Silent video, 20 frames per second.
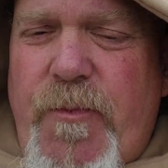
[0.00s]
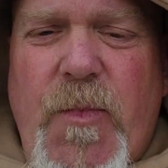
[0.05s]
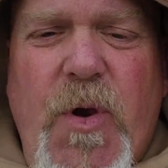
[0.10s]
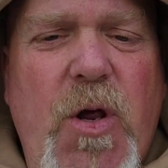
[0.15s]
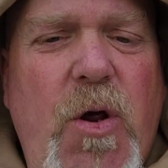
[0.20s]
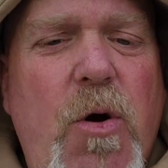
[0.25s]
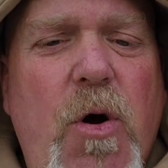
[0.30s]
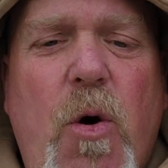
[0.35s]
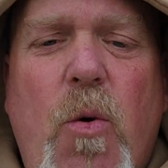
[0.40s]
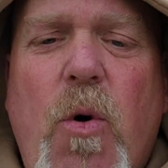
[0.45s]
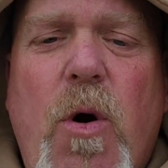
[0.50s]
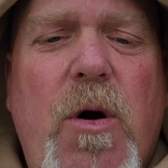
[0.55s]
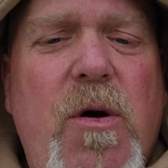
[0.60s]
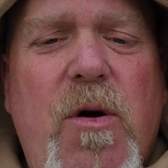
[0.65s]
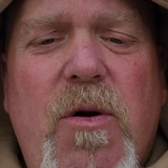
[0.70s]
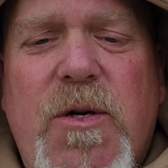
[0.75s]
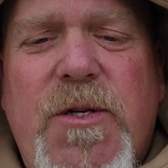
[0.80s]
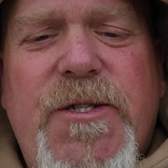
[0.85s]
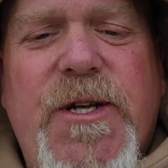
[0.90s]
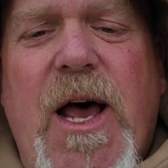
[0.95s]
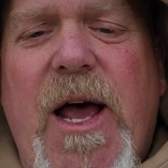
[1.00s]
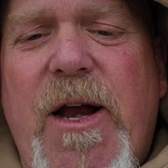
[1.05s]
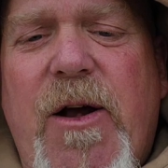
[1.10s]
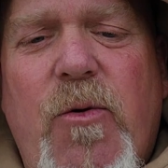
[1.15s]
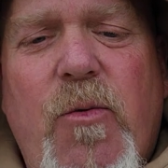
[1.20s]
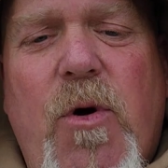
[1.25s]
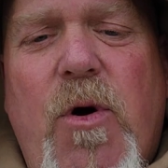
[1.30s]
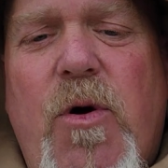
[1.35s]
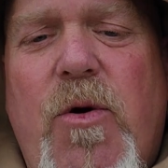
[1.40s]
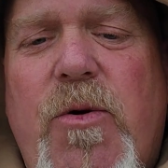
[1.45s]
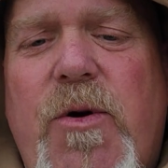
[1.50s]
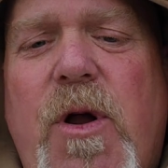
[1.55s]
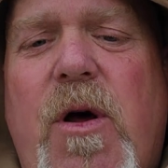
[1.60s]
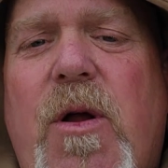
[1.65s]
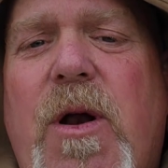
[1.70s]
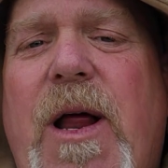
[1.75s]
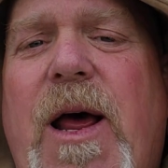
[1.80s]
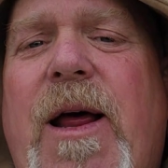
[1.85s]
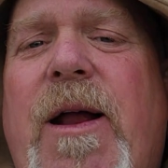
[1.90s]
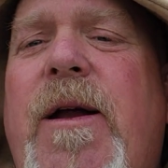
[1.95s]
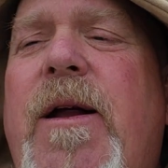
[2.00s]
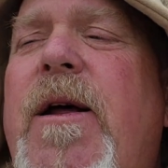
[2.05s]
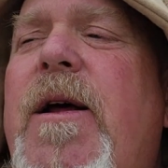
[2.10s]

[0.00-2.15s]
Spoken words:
You know, working on the side of the road and all that.